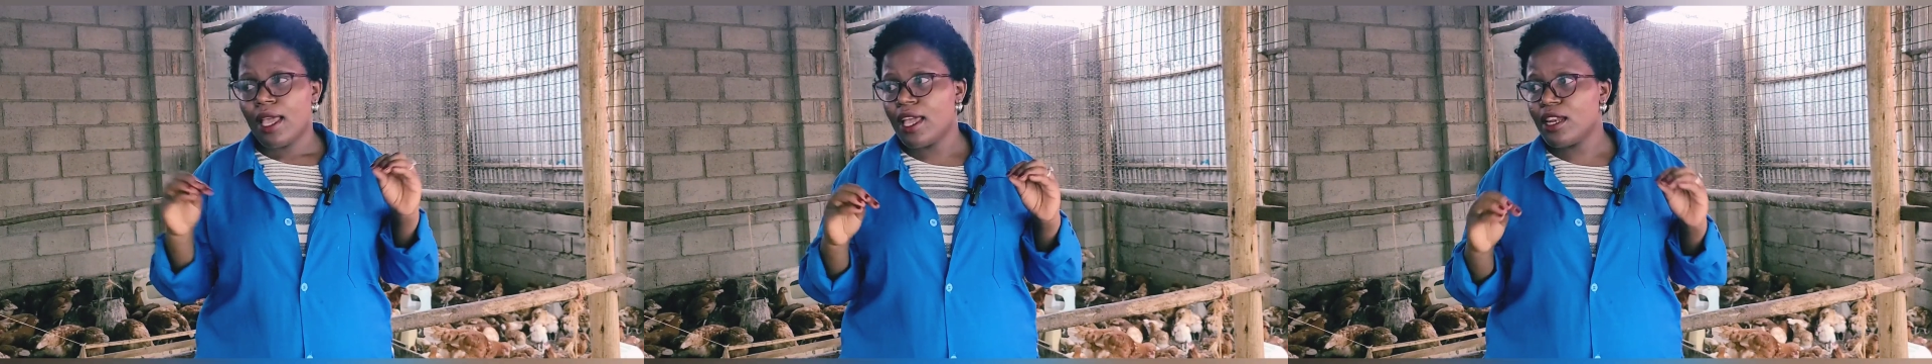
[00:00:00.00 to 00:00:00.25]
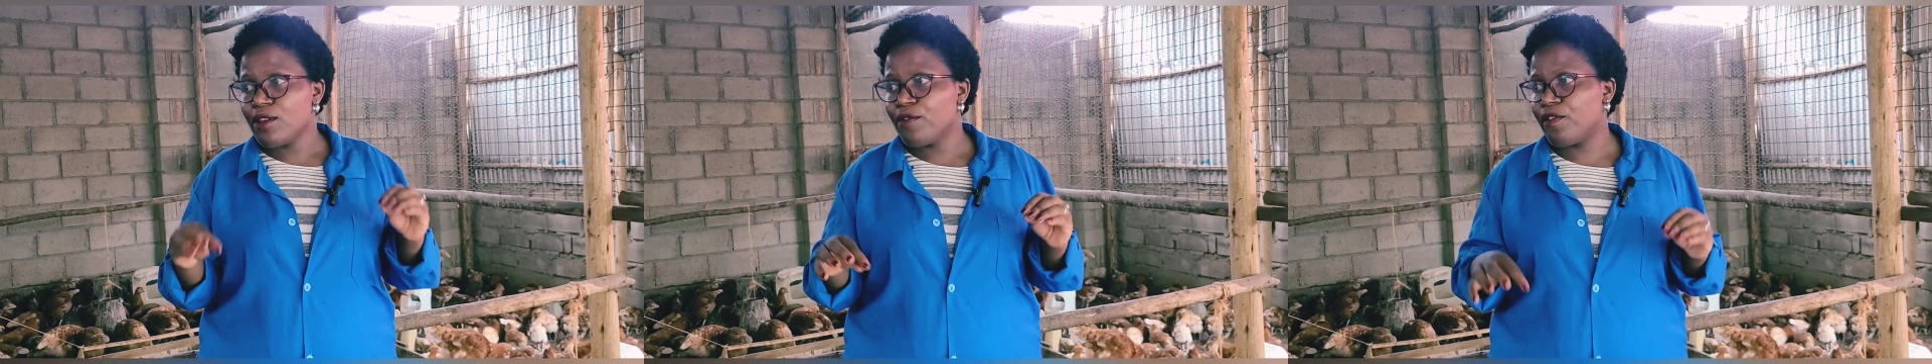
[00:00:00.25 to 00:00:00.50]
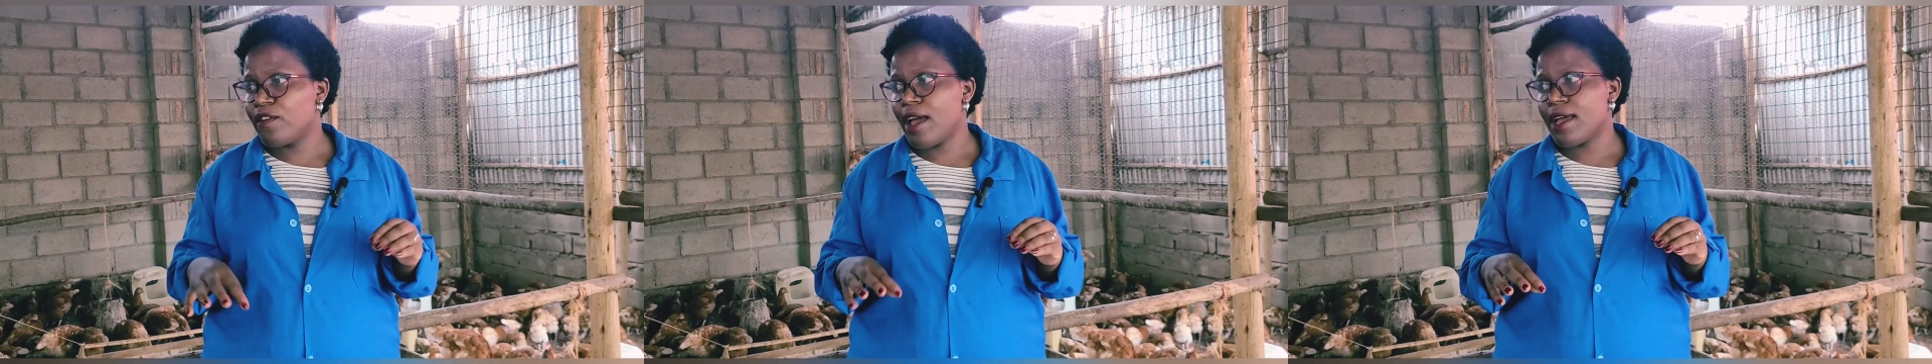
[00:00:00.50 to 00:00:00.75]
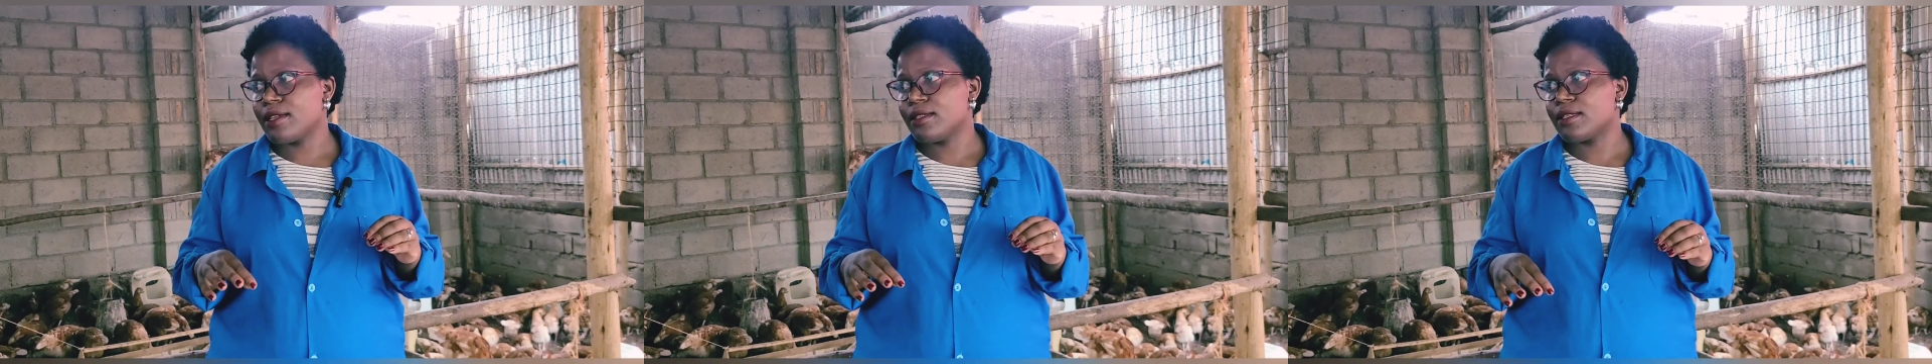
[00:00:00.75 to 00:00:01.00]
any
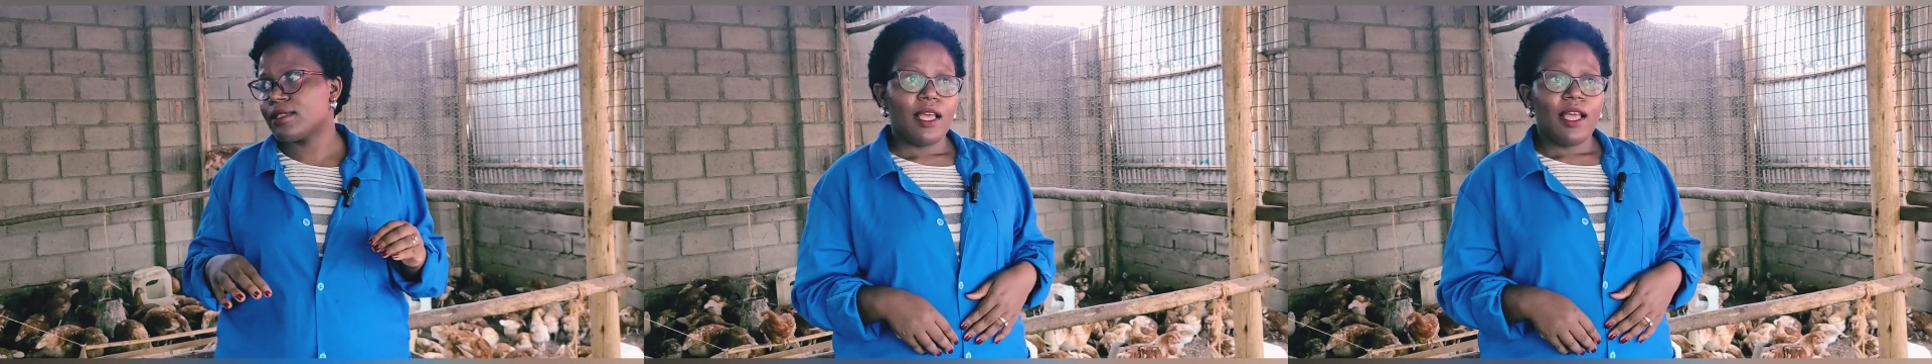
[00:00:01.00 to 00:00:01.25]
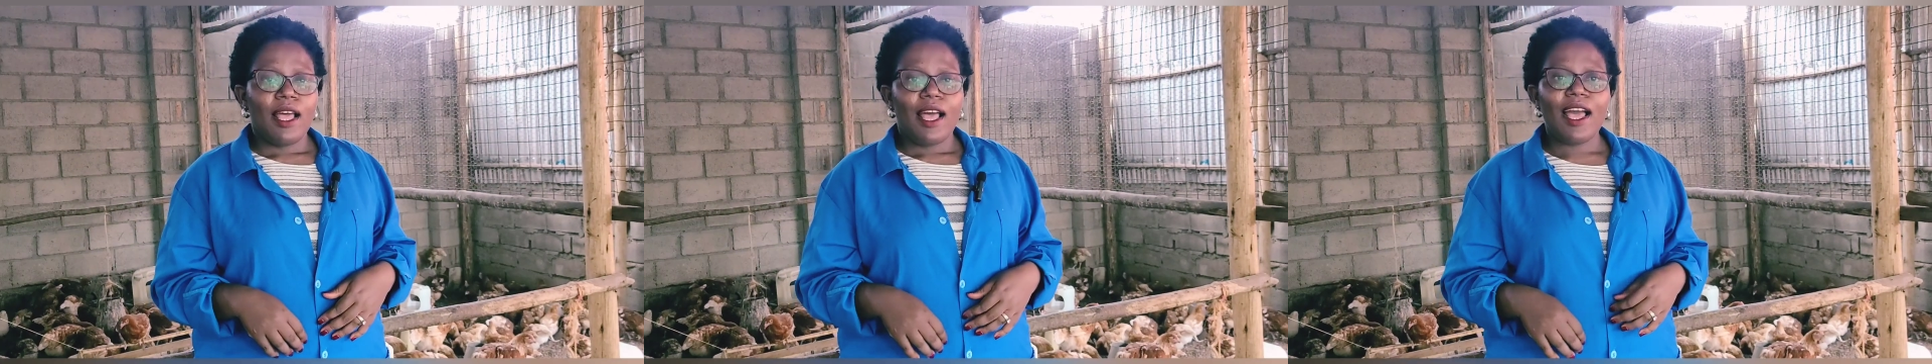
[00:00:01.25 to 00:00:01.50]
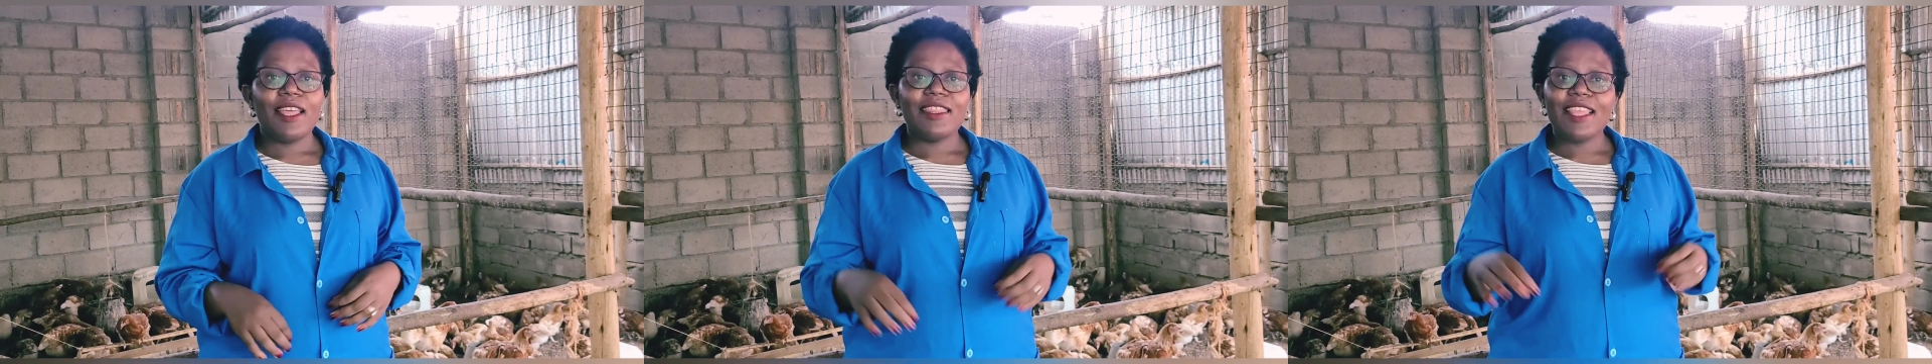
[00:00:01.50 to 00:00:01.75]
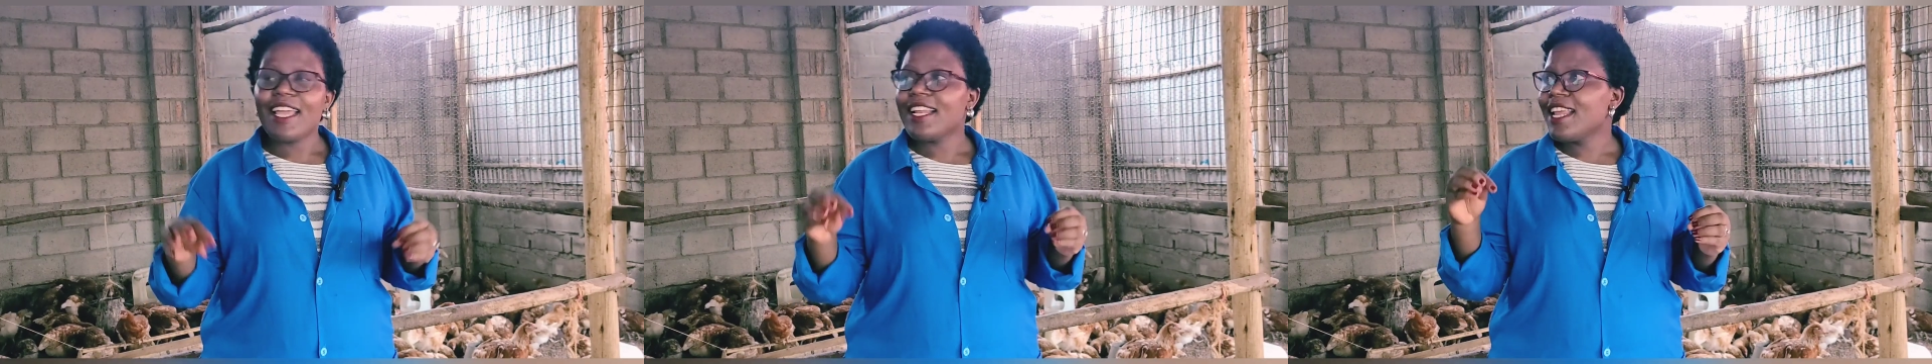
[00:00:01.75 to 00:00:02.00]
flies. And
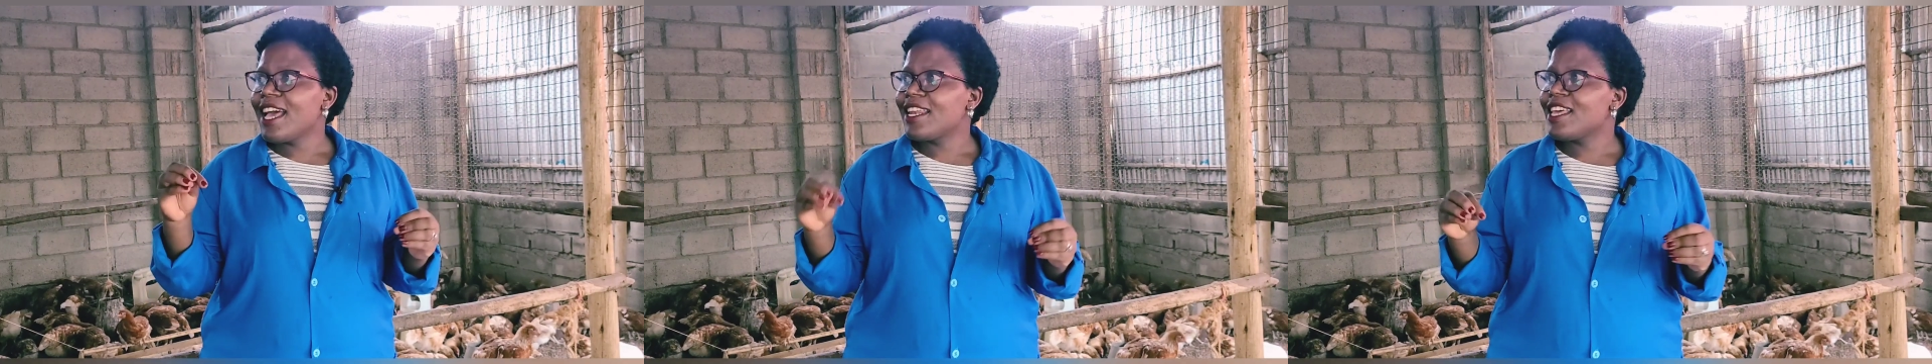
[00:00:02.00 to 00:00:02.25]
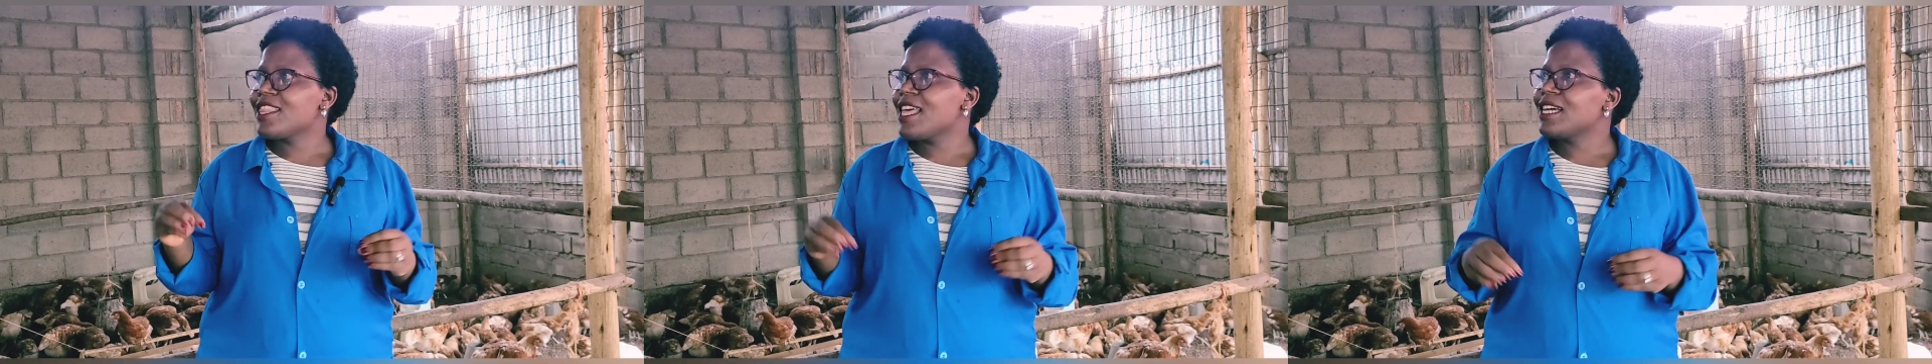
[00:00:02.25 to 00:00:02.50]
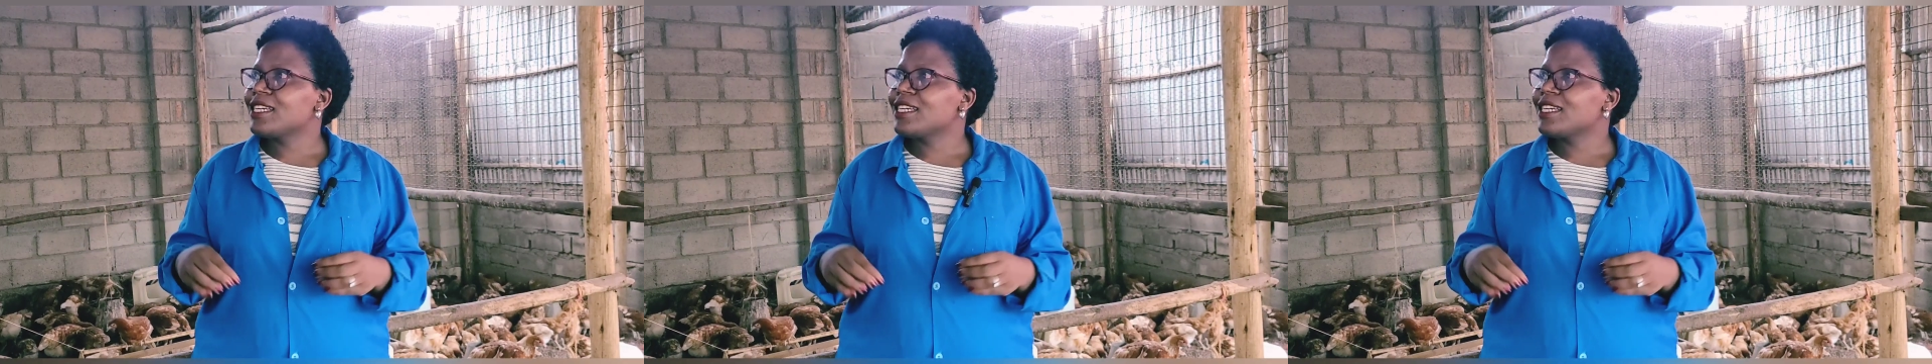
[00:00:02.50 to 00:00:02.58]
then another